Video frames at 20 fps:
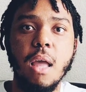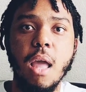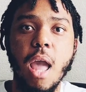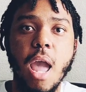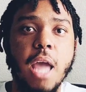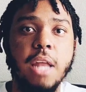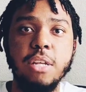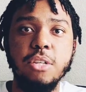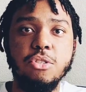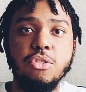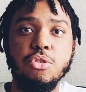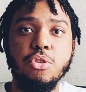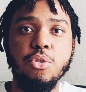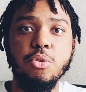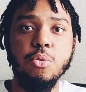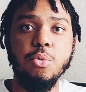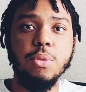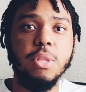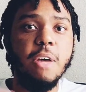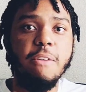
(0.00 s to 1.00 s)
And it's true.
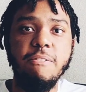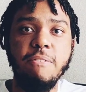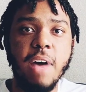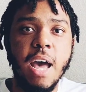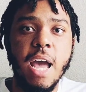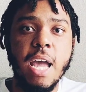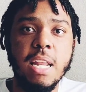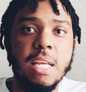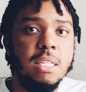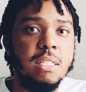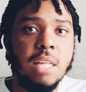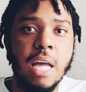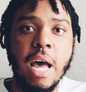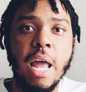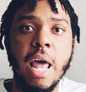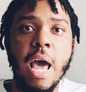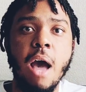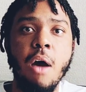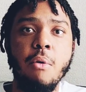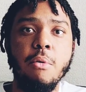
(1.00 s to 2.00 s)
The fight is not
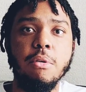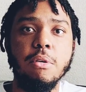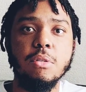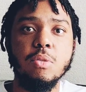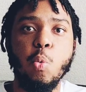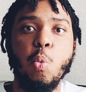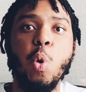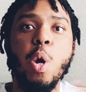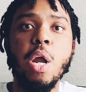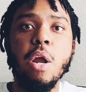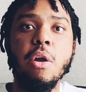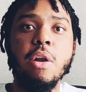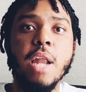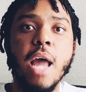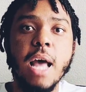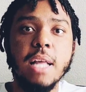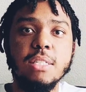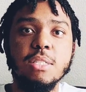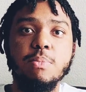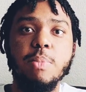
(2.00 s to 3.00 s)
ours. We are
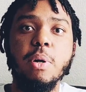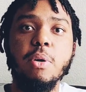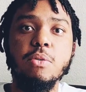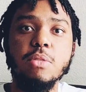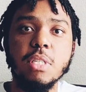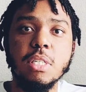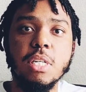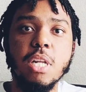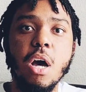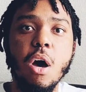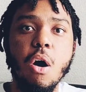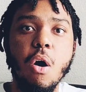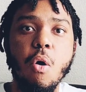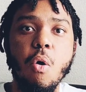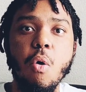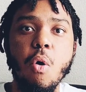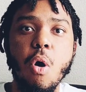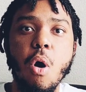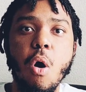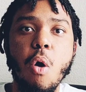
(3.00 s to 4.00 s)
not supposed to know
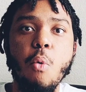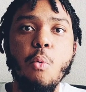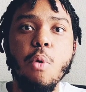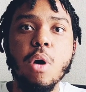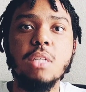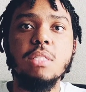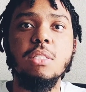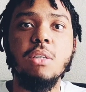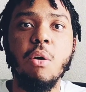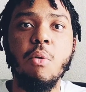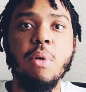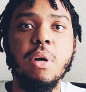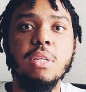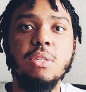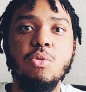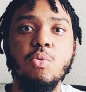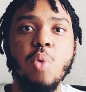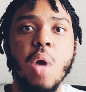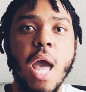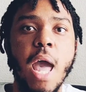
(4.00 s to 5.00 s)
what's going
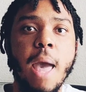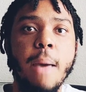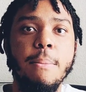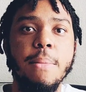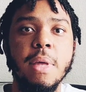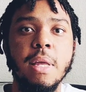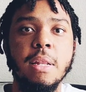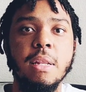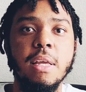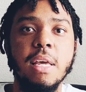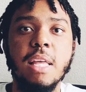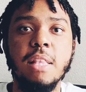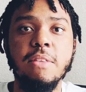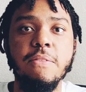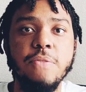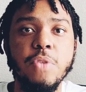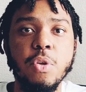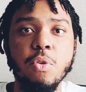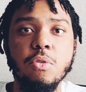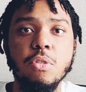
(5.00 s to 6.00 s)
to happen in the
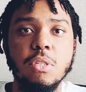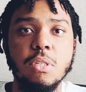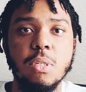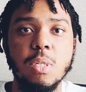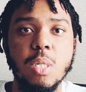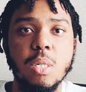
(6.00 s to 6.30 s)
future.